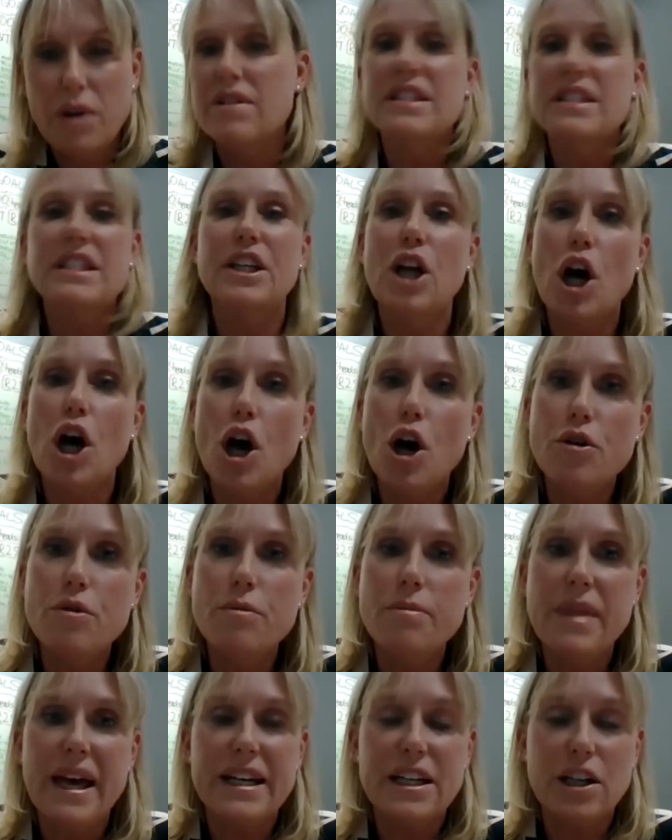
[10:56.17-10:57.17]
Whereas at
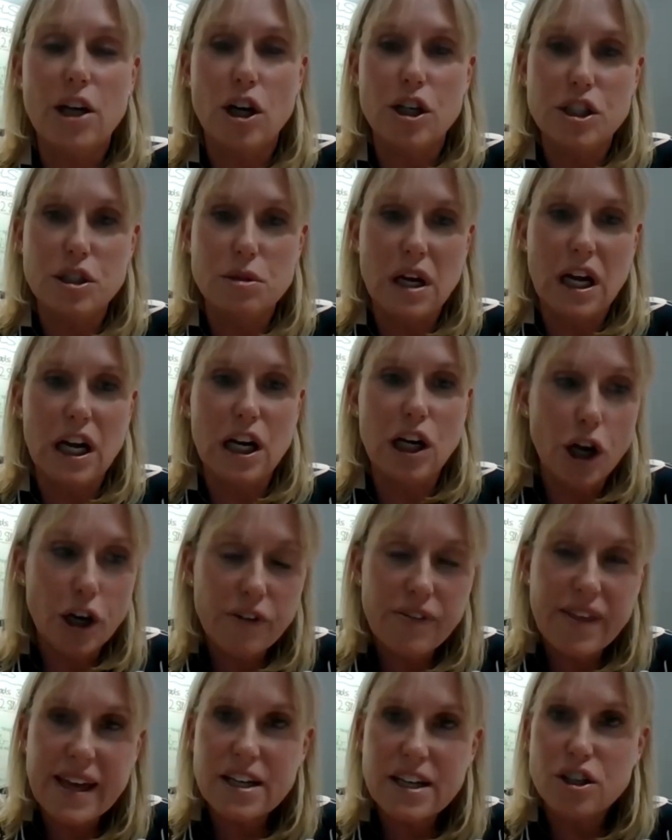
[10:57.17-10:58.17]
home, a
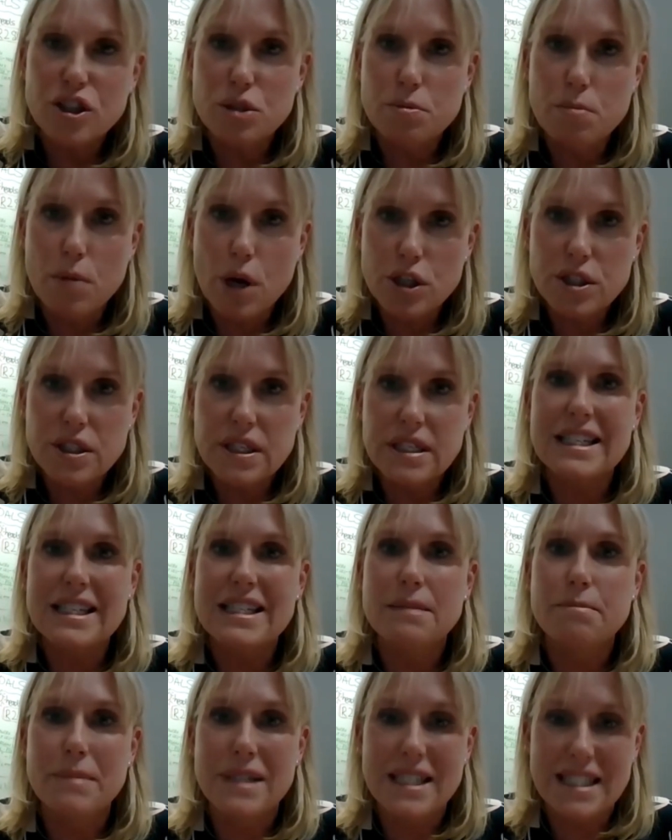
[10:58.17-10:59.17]
lot of that
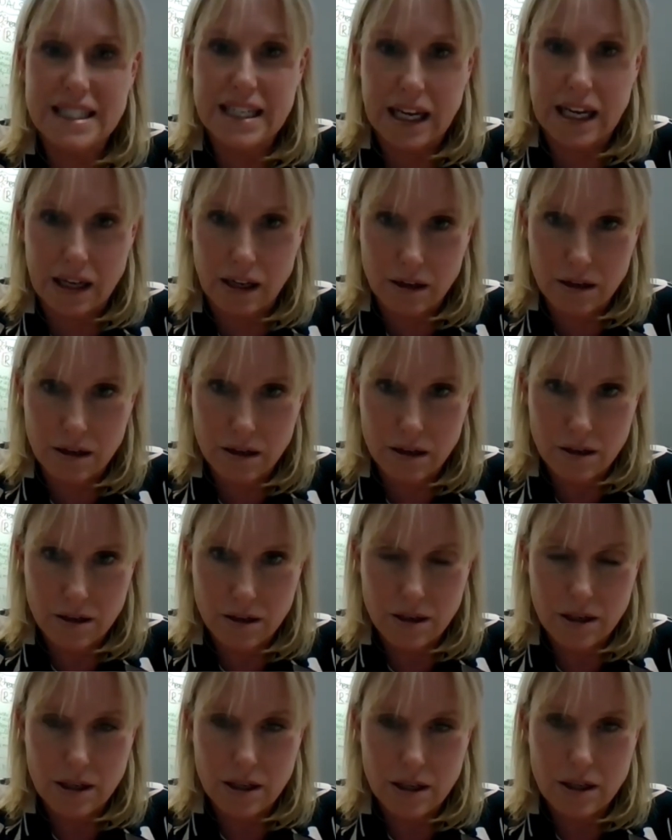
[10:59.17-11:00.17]
osmosis is missing,
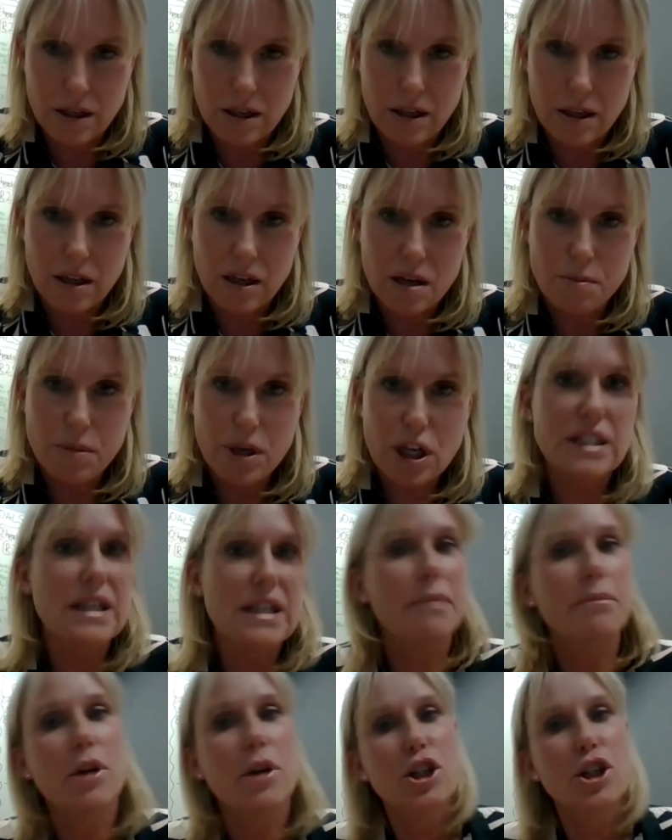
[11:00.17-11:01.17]
because
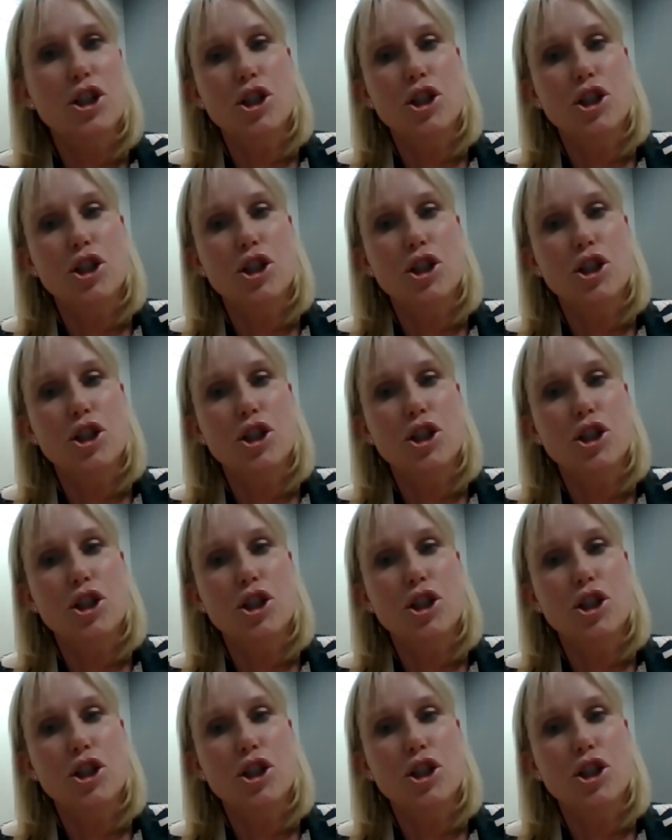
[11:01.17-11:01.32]
I'm not